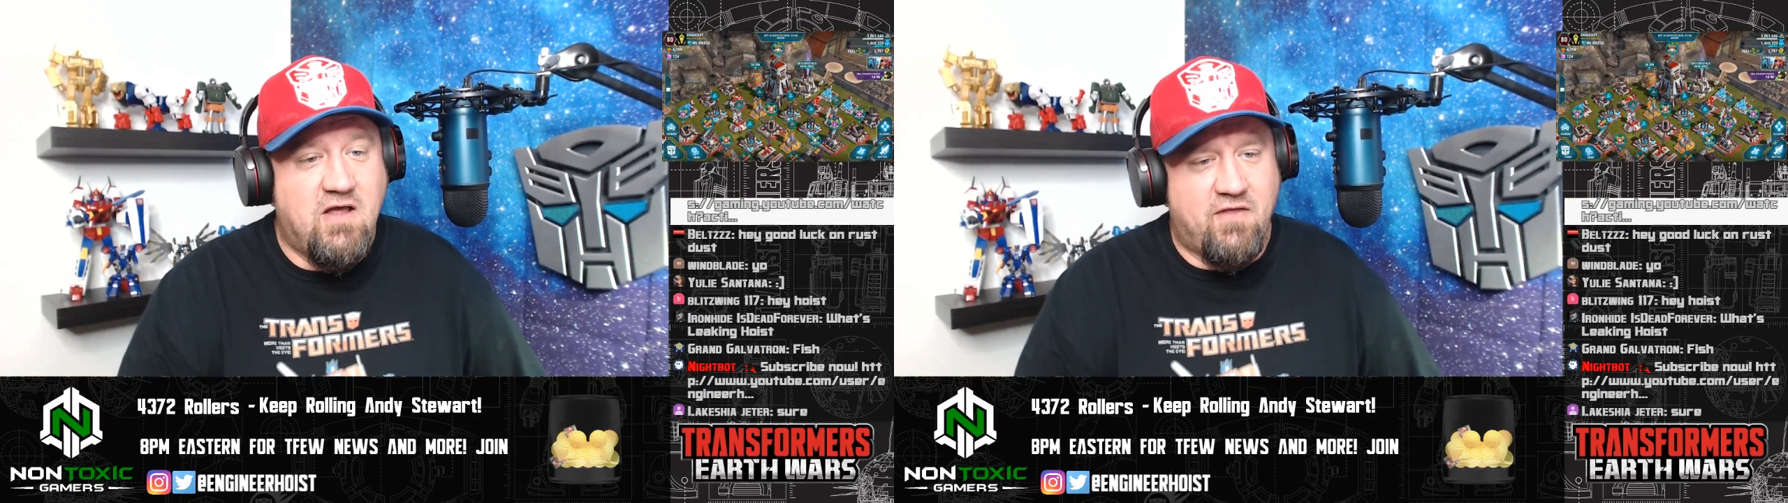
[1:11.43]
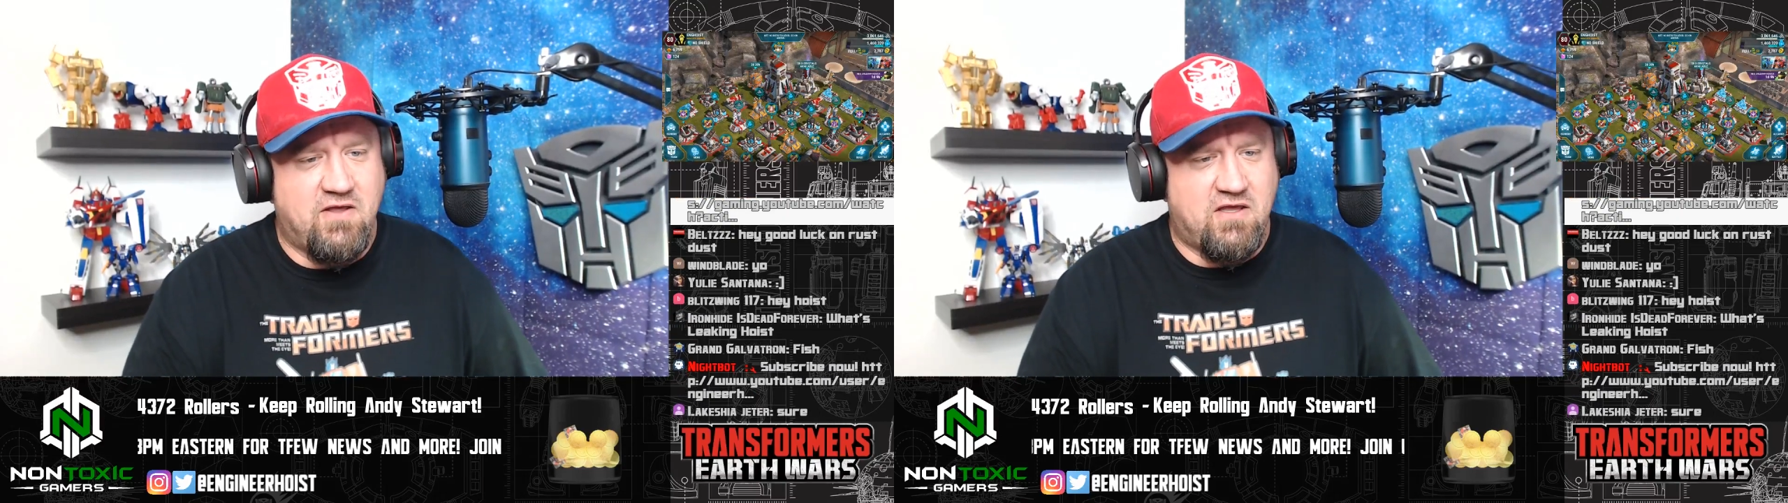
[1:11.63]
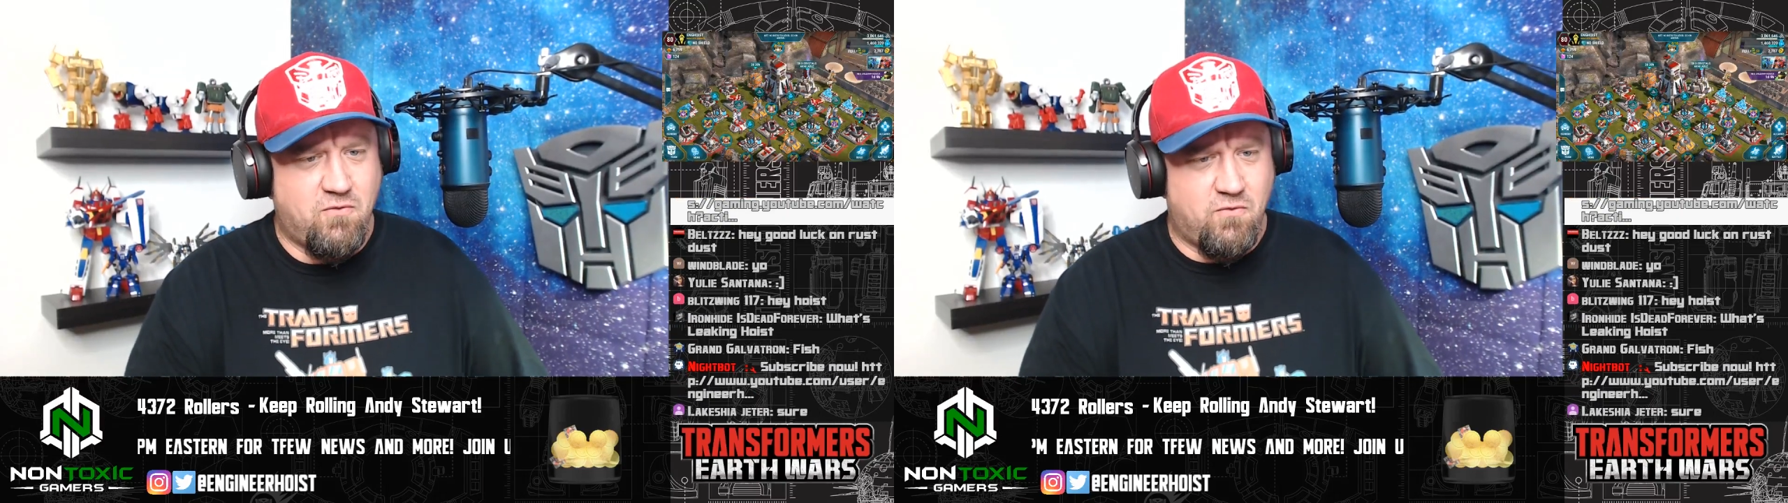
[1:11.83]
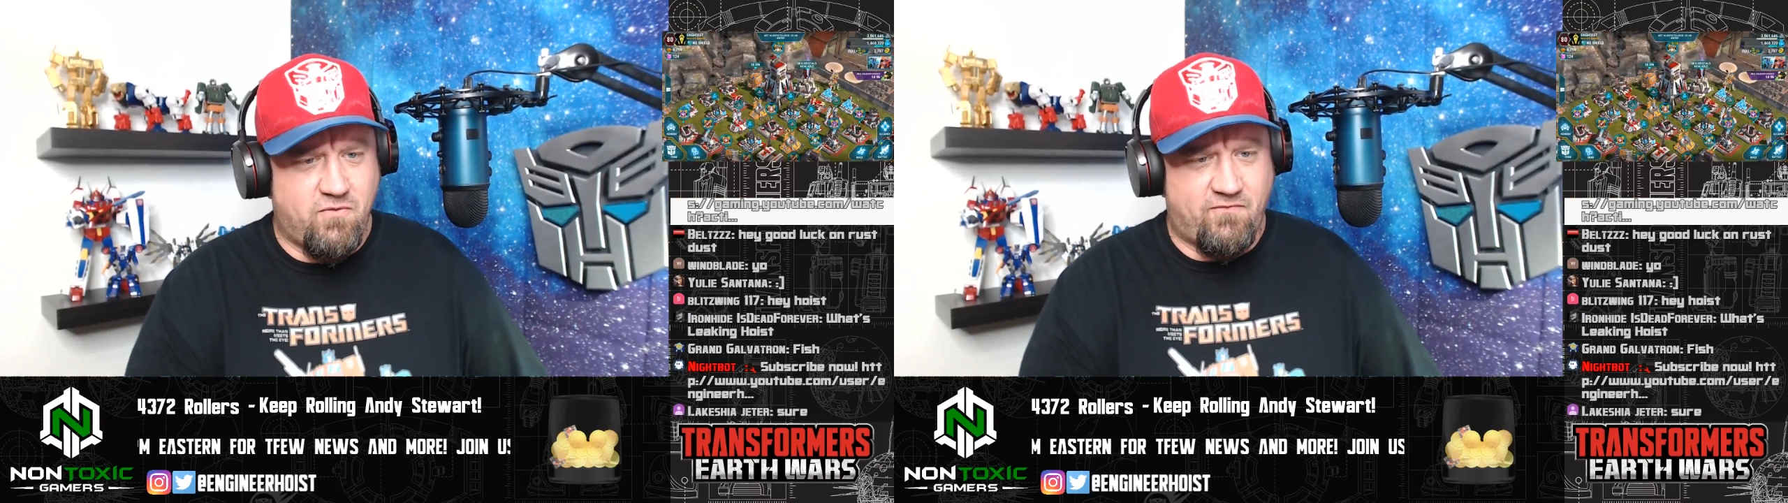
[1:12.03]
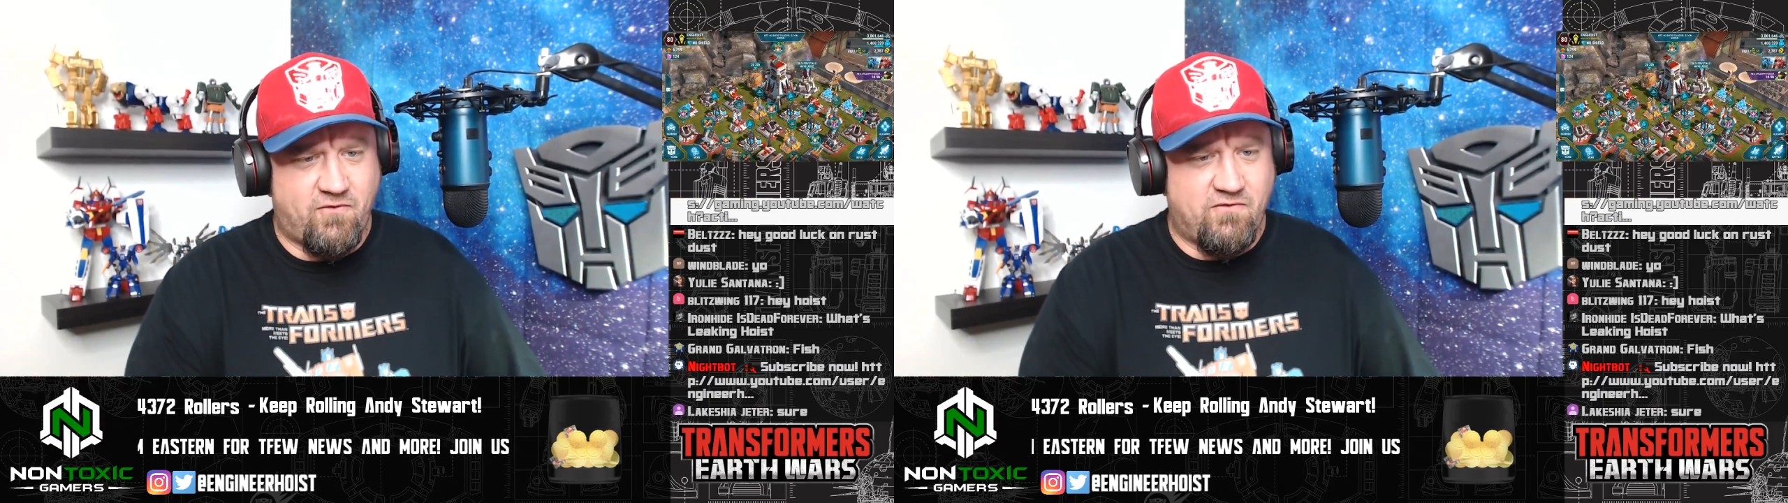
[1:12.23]
I think you were
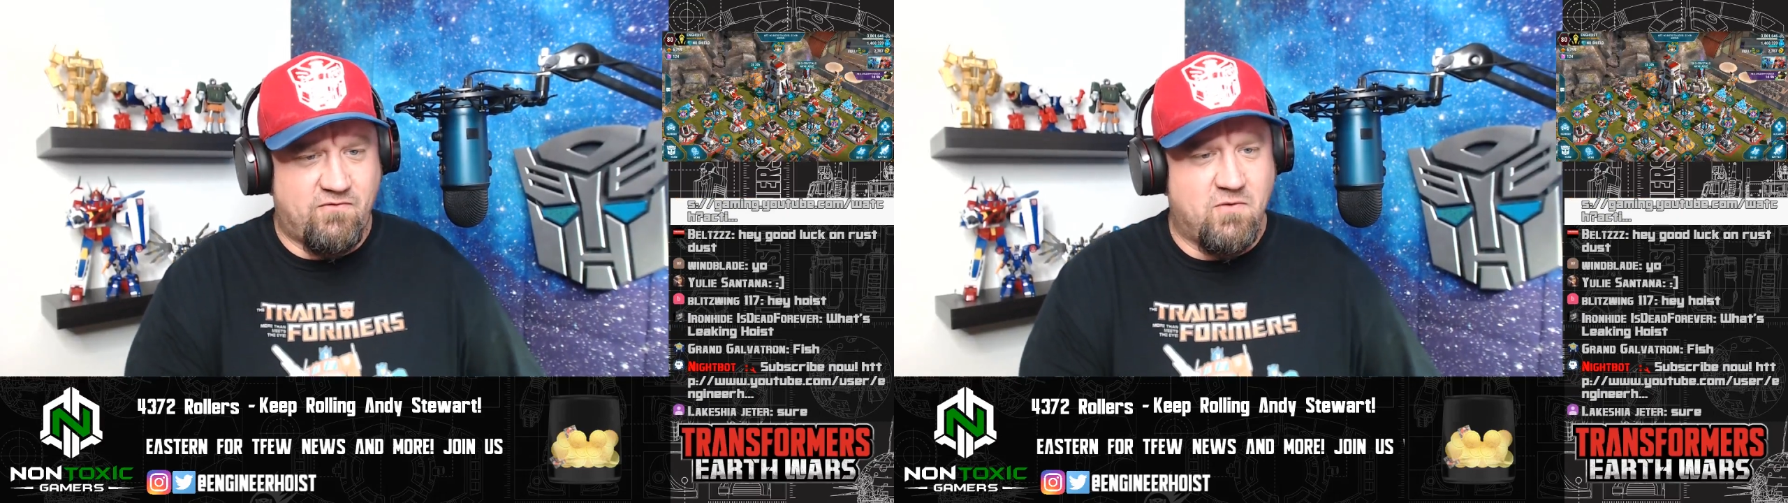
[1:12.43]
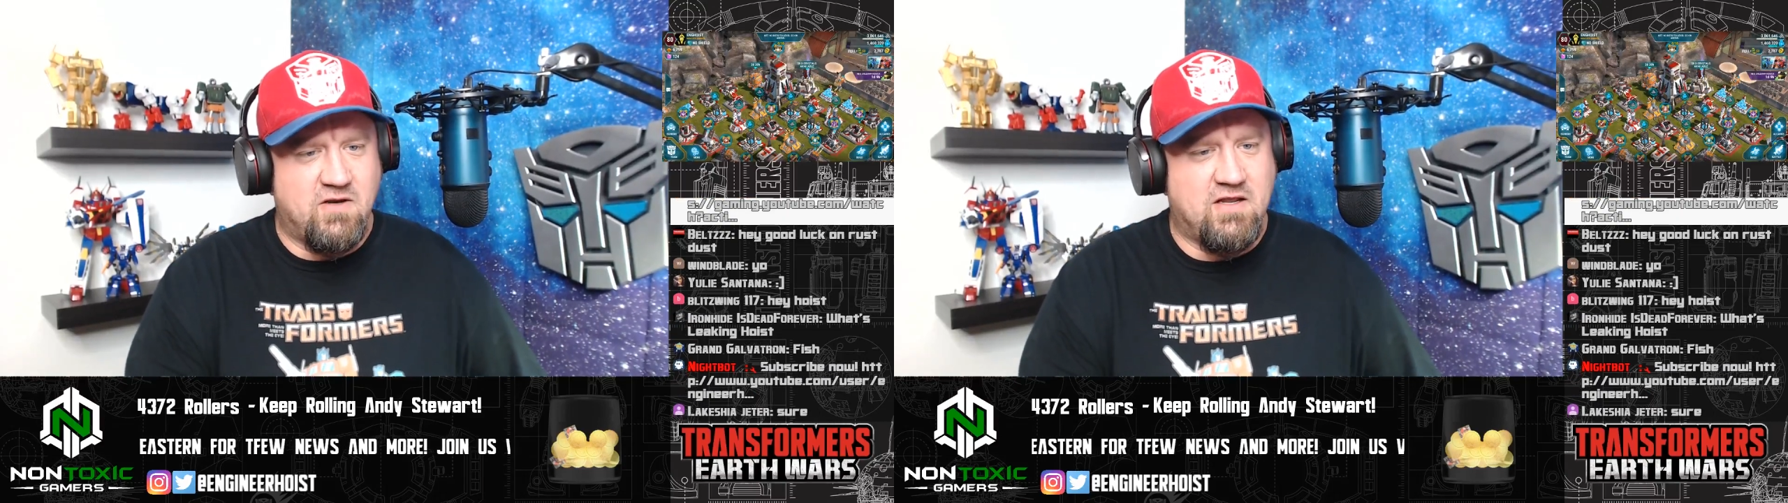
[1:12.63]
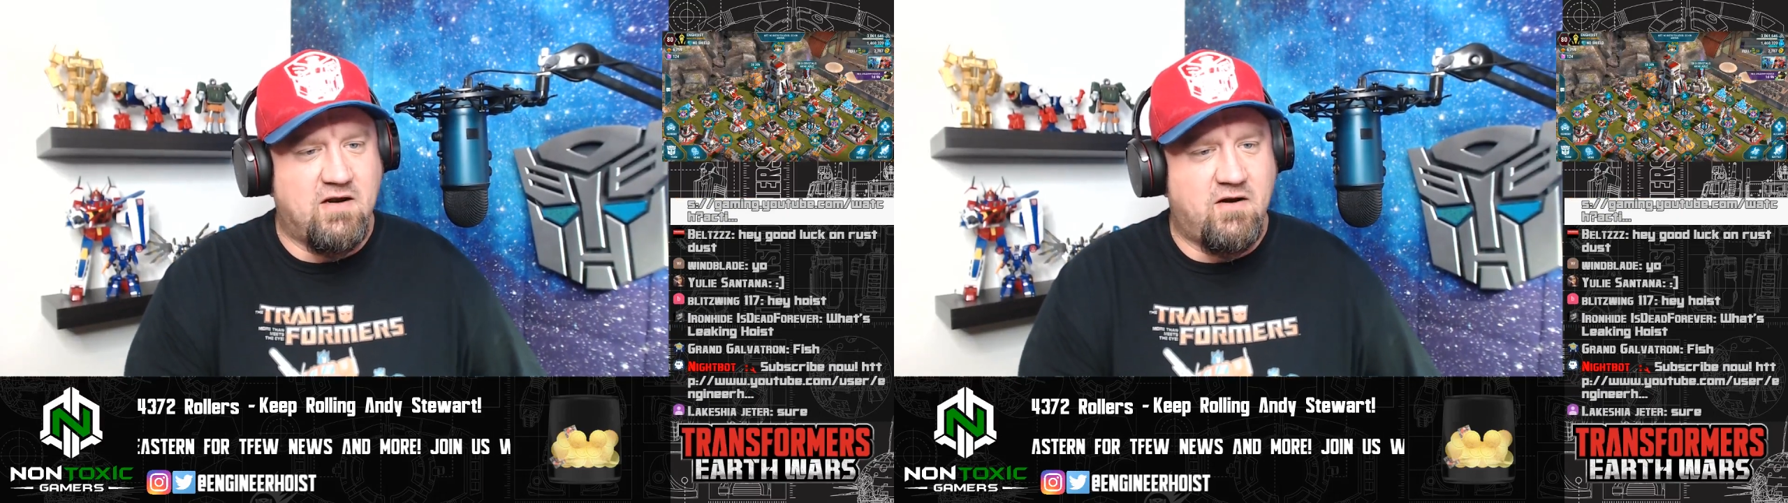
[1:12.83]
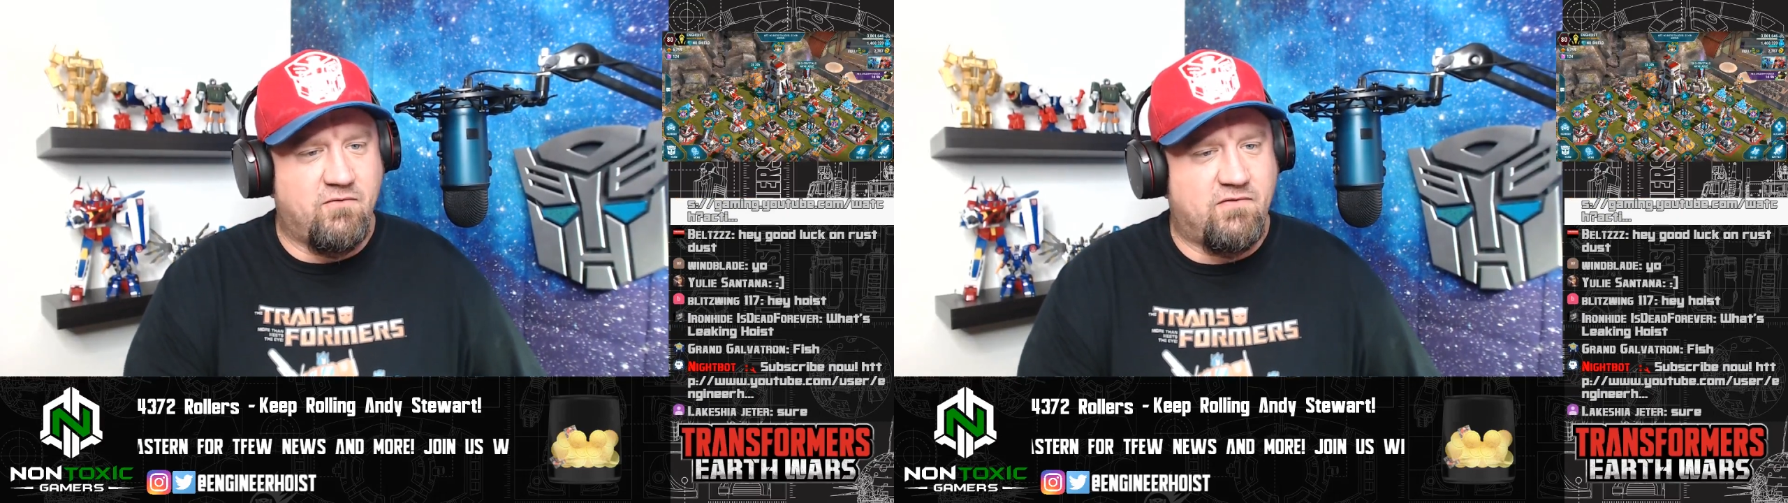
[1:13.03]
the first one here,